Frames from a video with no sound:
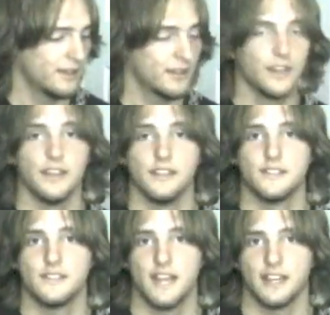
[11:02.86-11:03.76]

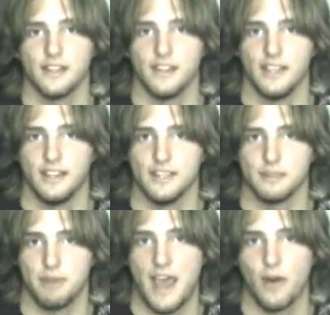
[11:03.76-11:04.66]
because technically
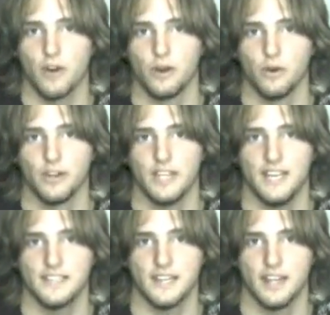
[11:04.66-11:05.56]
this power chord that
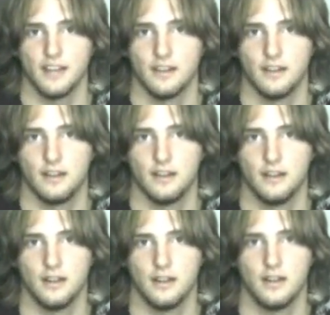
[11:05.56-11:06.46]
he's
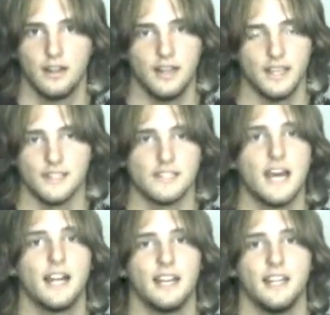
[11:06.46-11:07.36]
hitting is
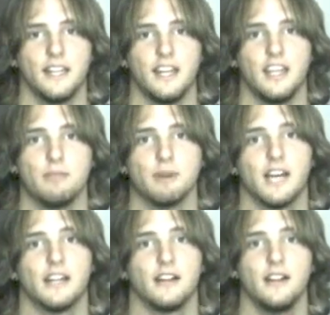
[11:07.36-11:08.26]
not in E
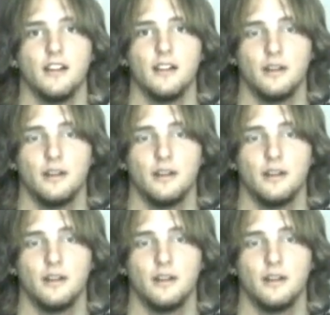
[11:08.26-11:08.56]
minor.